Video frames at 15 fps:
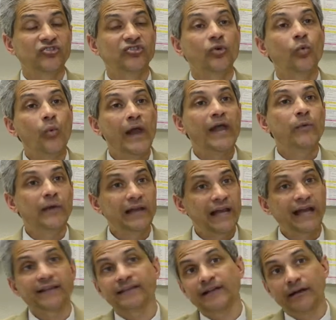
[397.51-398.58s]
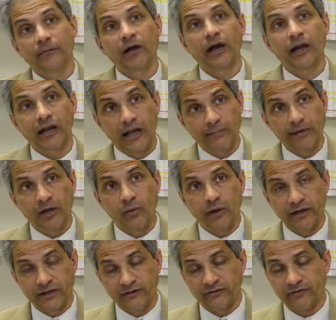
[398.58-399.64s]
the way we lengthen it can be
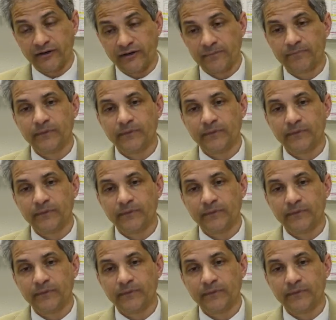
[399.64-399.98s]
quite different.